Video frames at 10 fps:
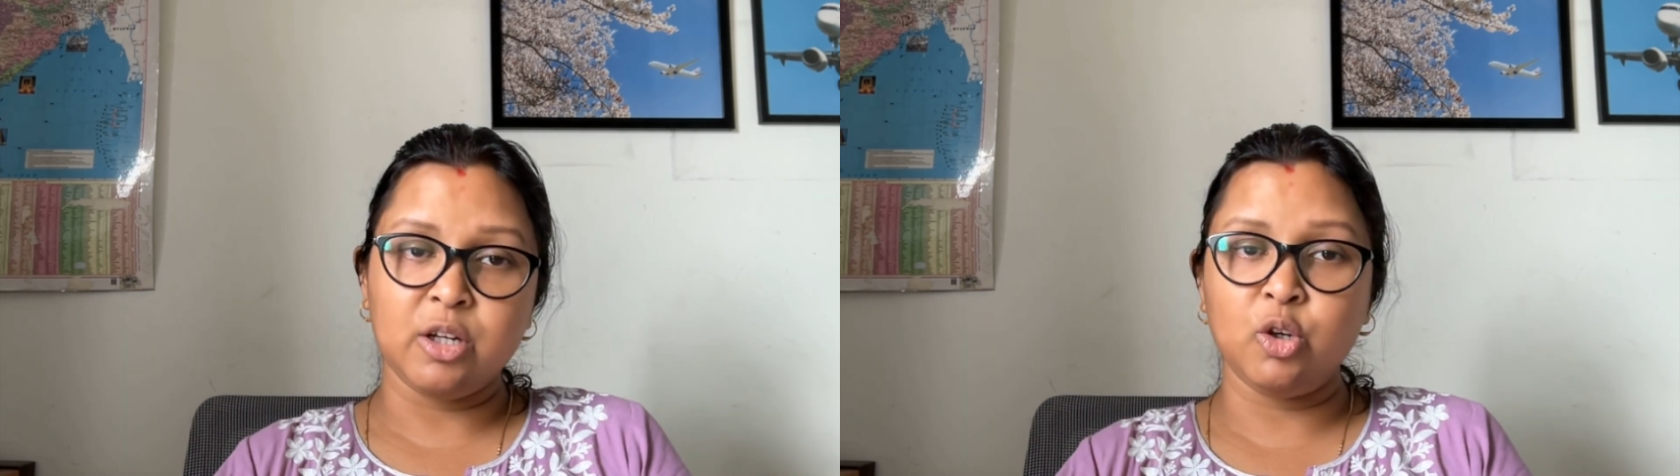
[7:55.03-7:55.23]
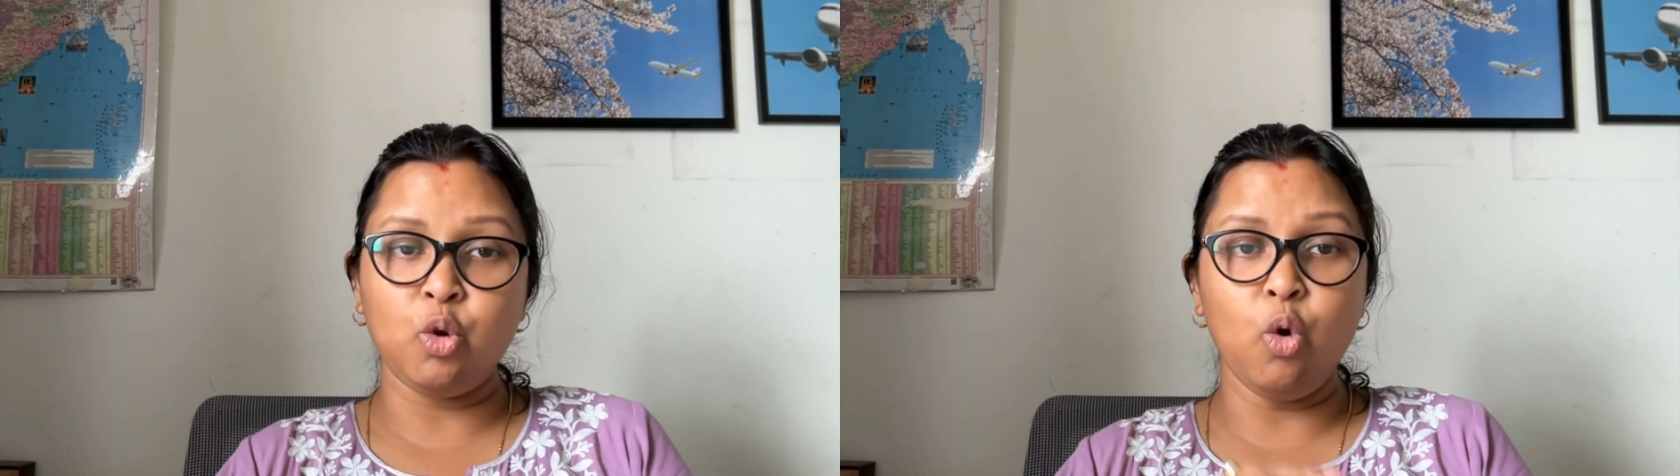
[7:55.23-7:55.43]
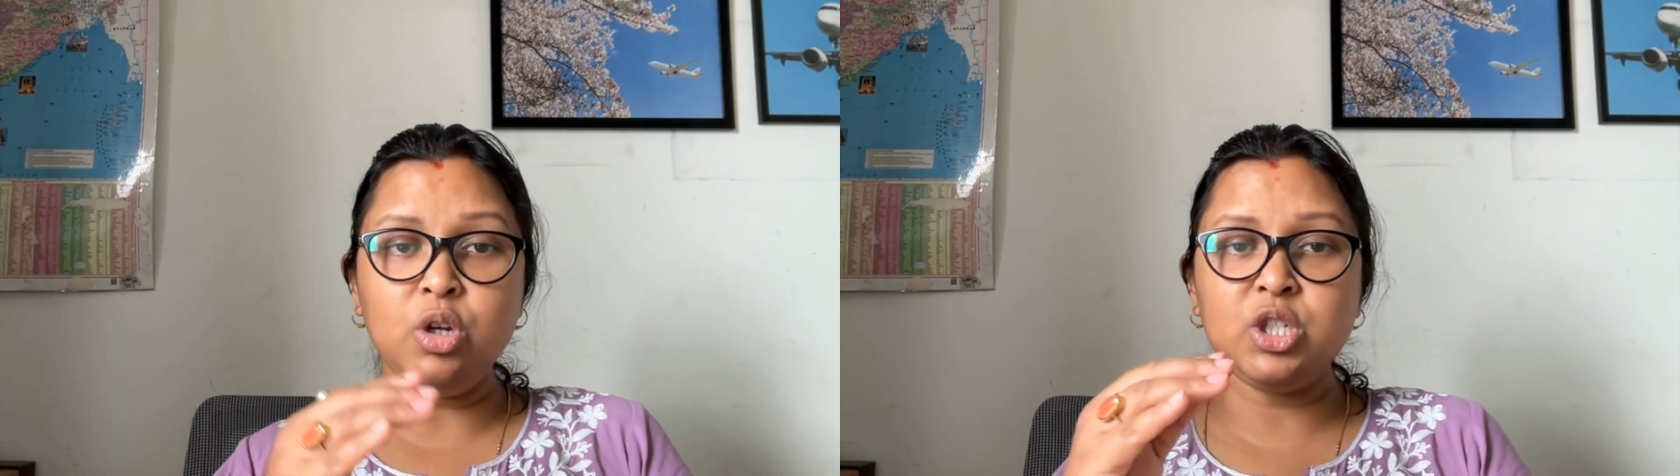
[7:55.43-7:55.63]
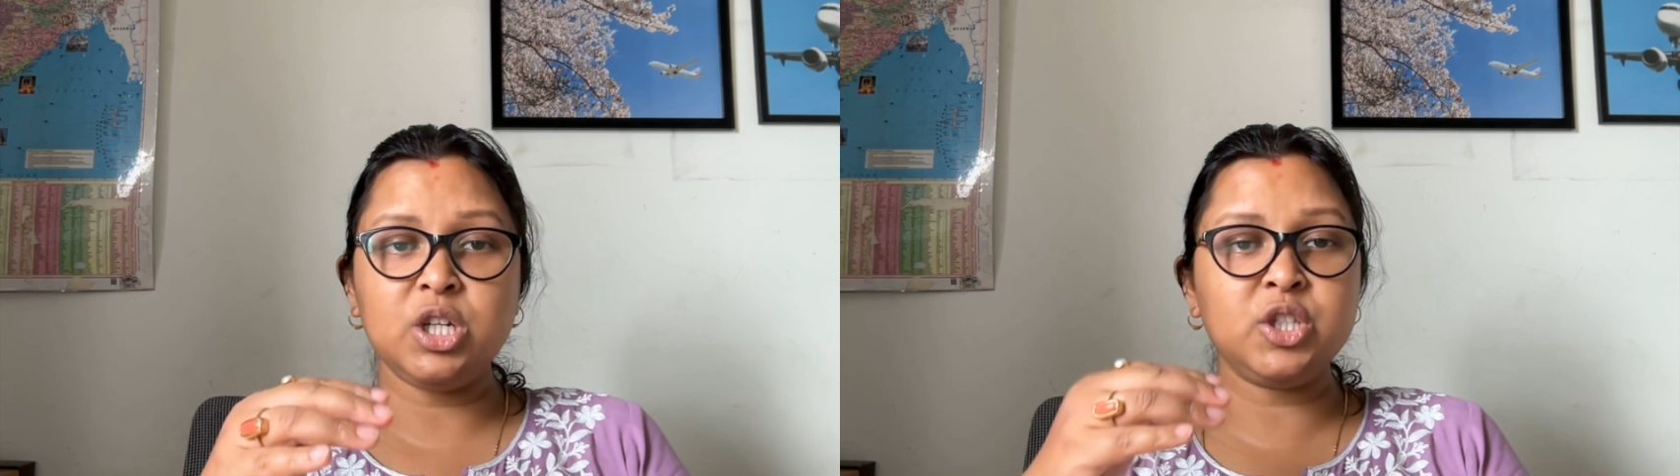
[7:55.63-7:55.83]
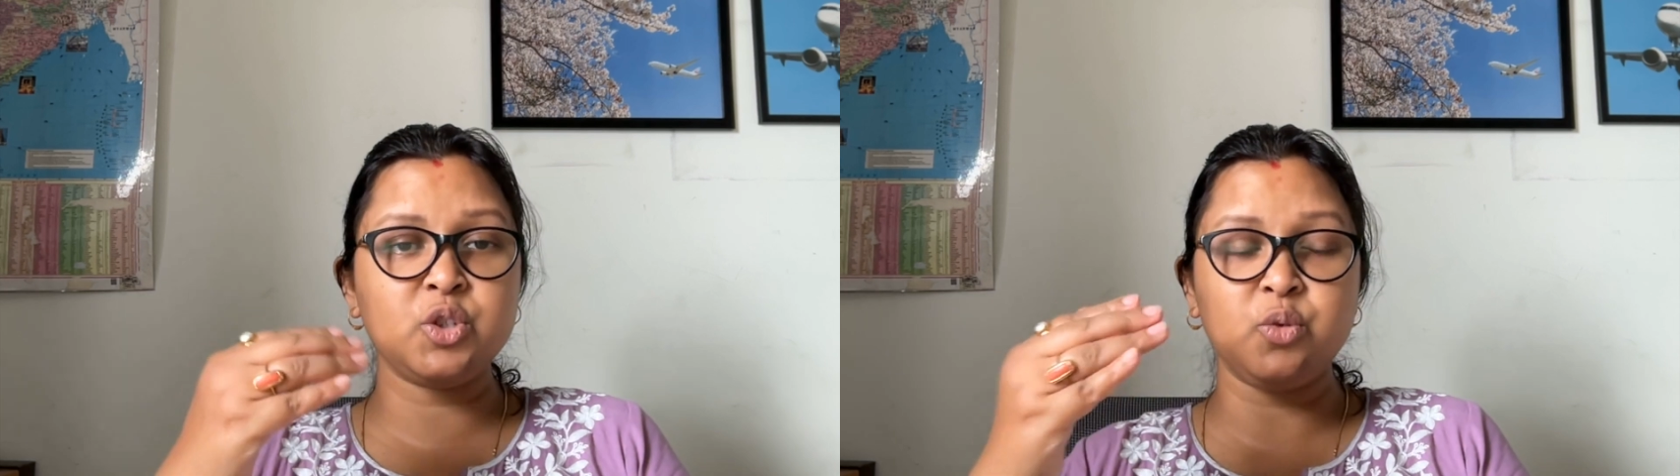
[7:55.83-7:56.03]
Don't
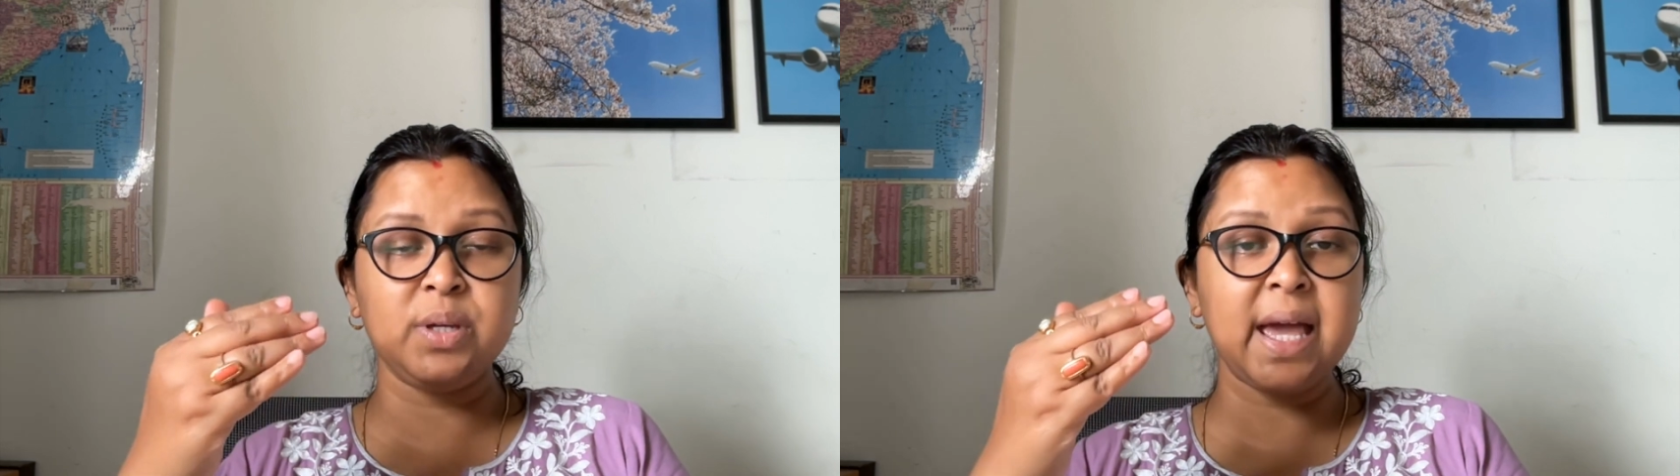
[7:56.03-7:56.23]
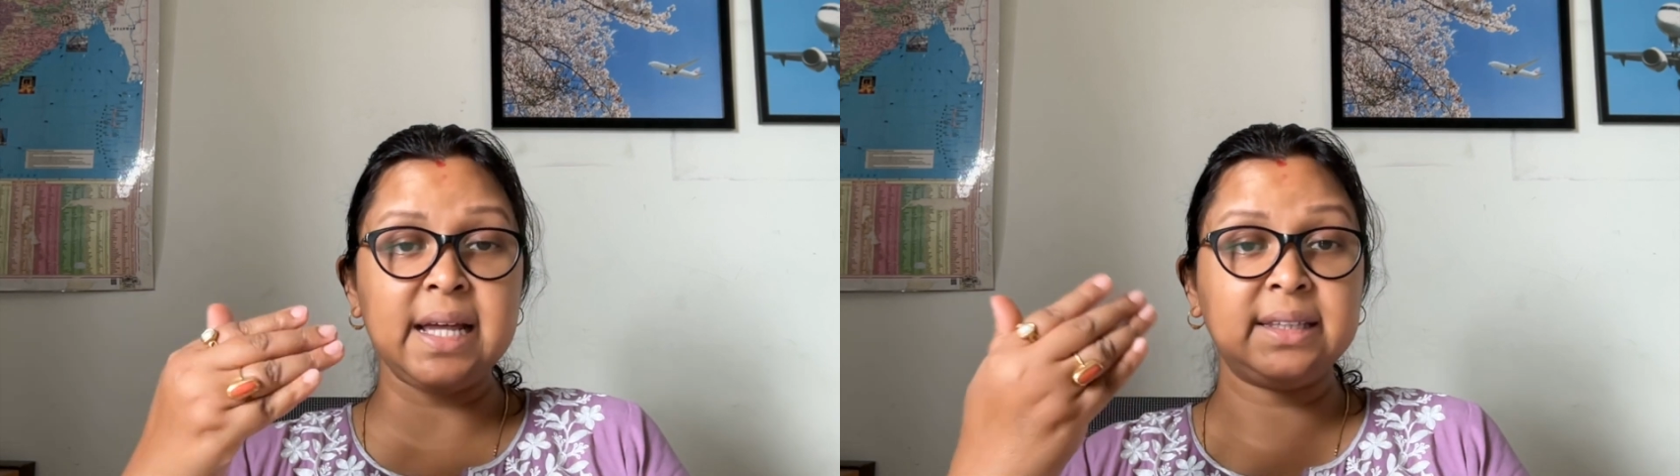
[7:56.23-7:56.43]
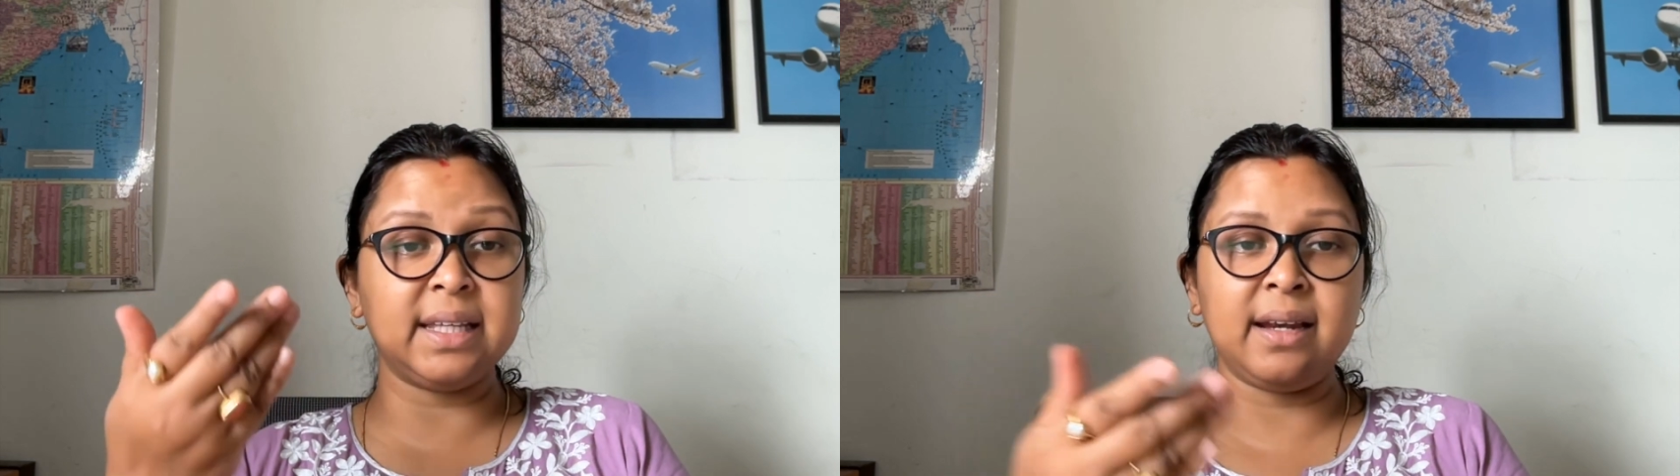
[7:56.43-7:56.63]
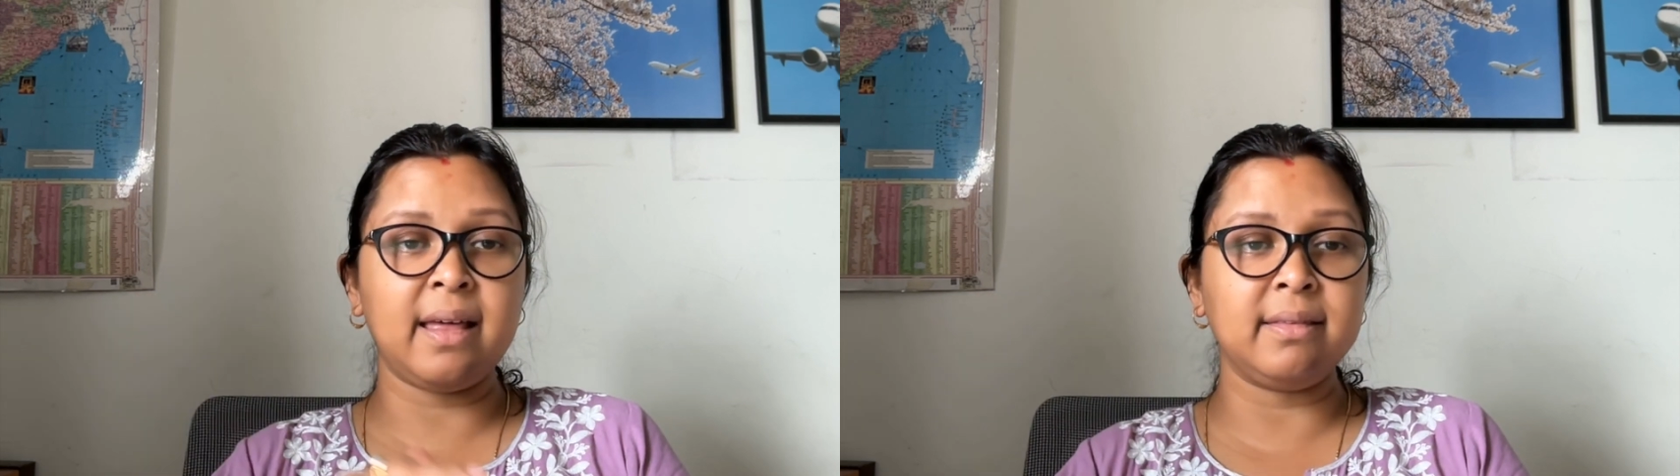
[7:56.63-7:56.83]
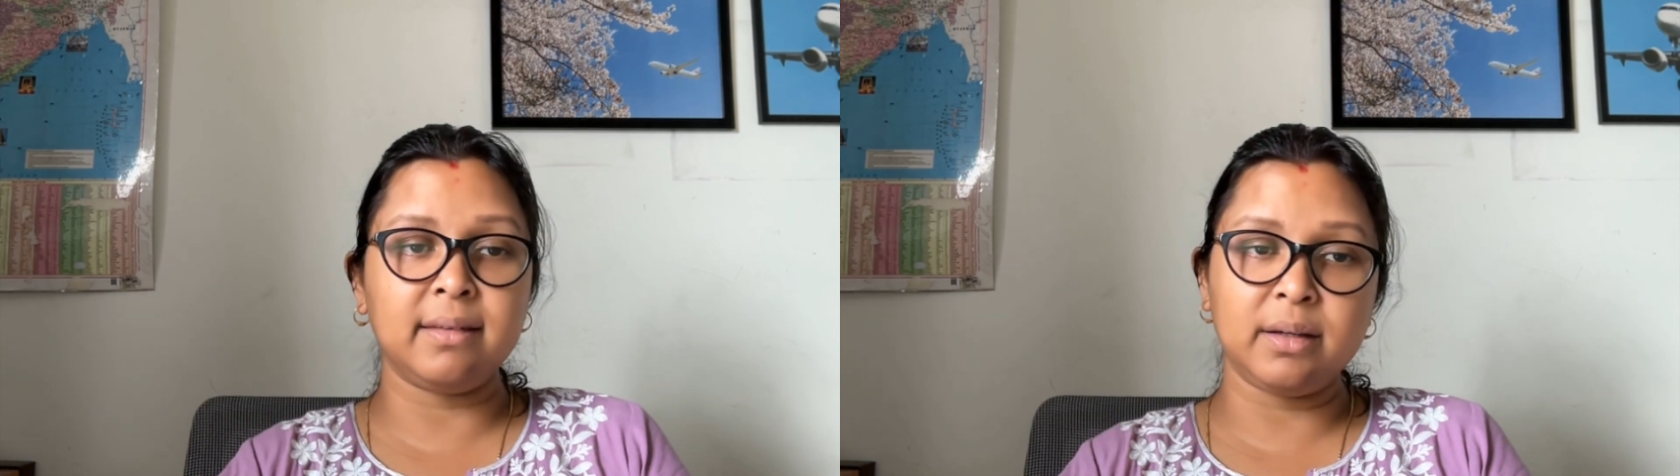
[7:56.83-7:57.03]
just react then
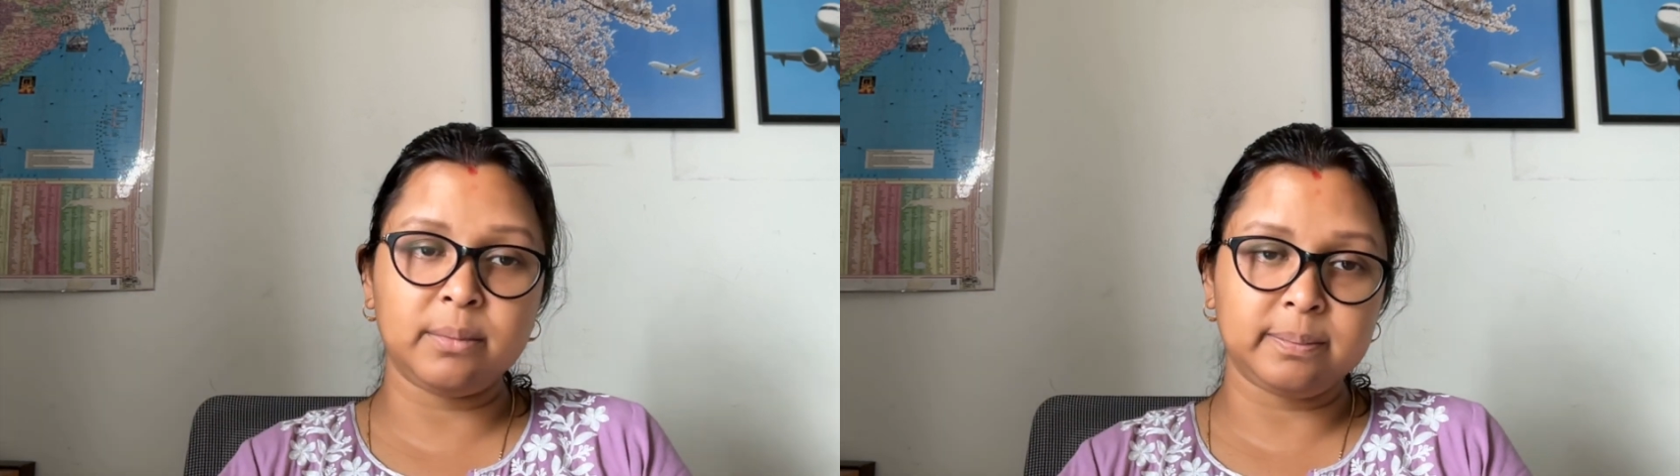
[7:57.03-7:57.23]
and there.